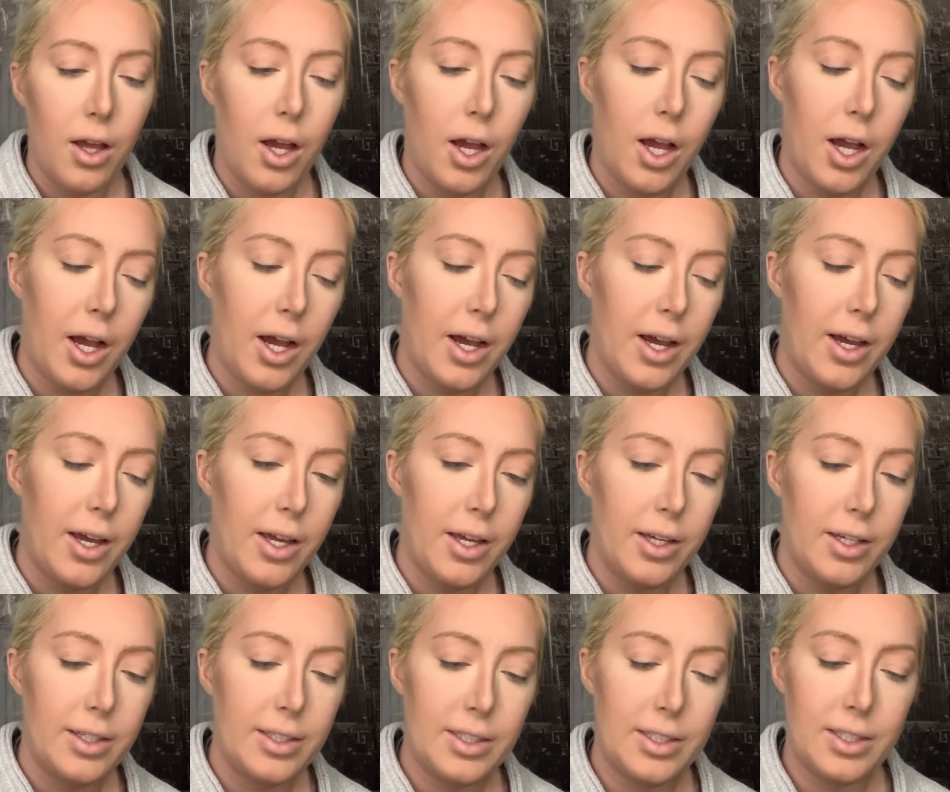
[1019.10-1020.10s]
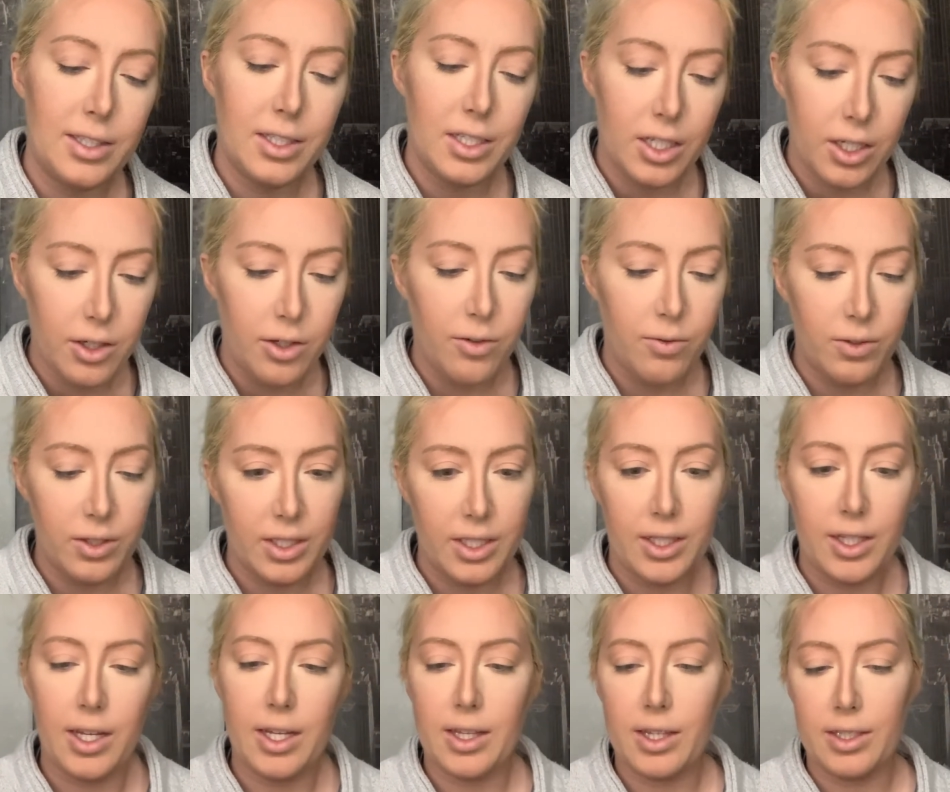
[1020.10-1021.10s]
I still really
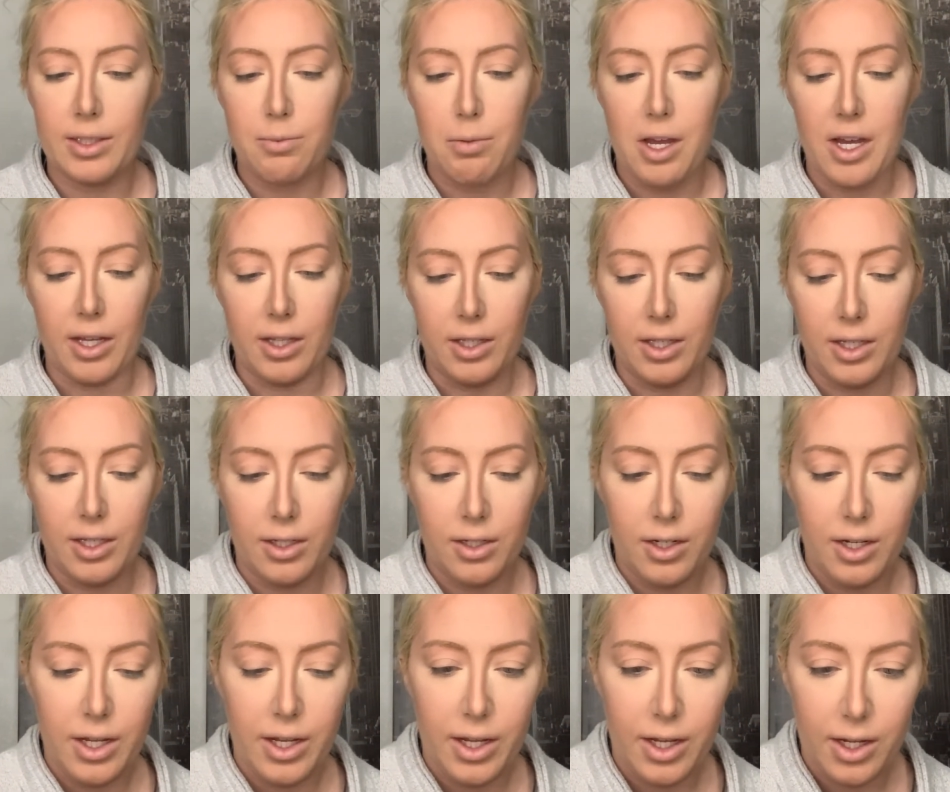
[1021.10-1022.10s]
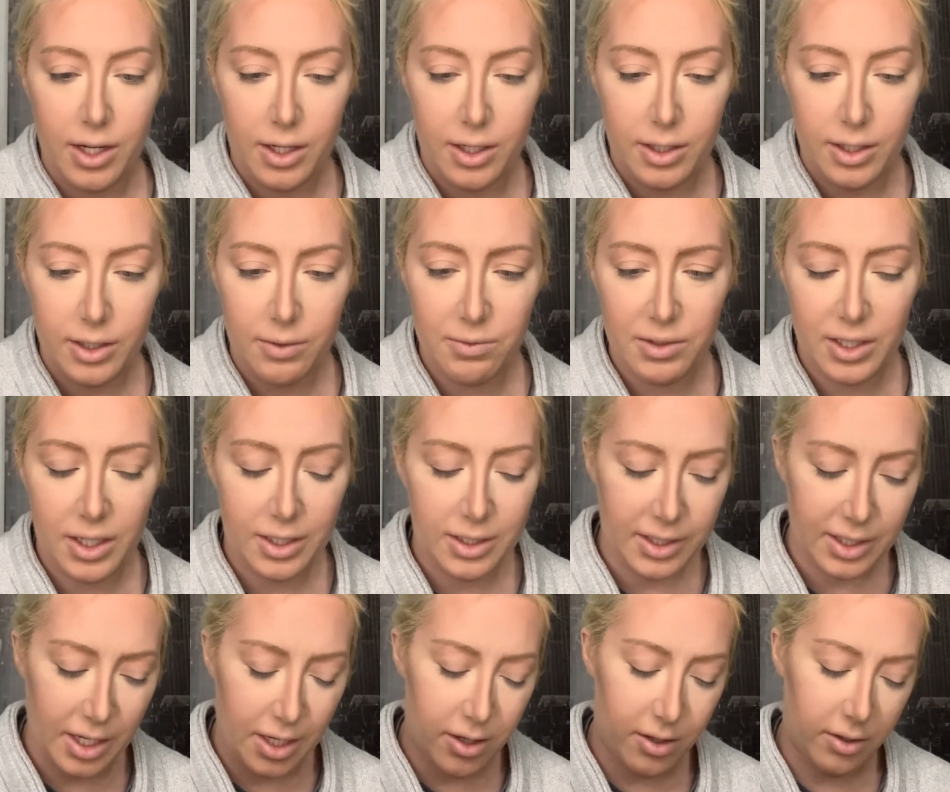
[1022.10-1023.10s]
like this palette, and it was on
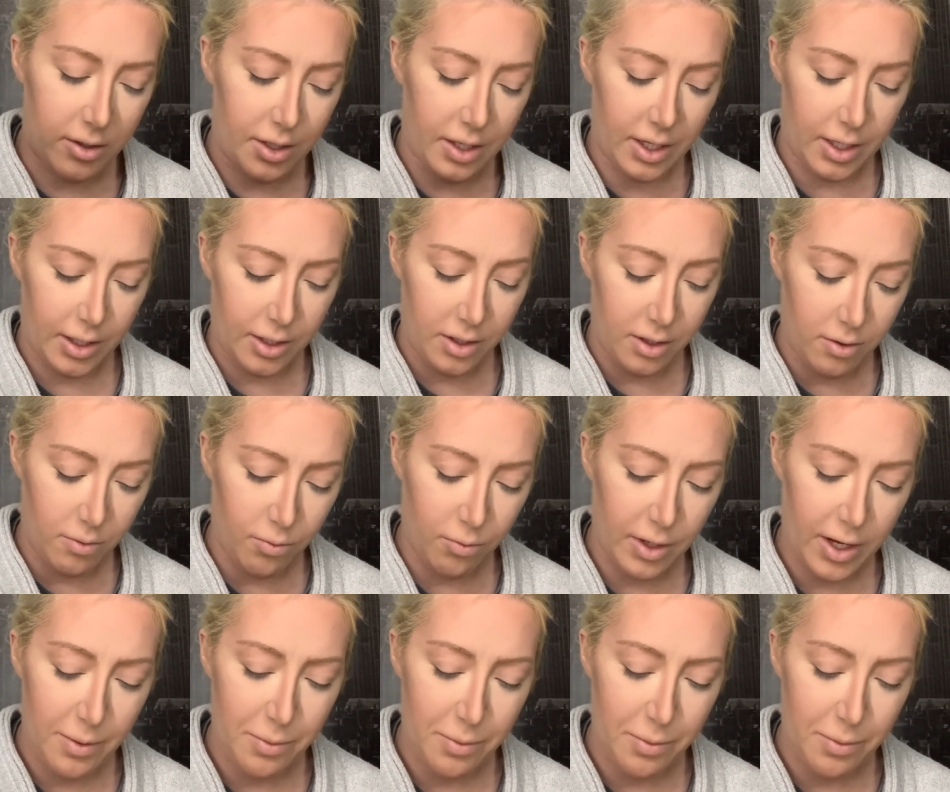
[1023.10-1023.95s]
sale. Like, would I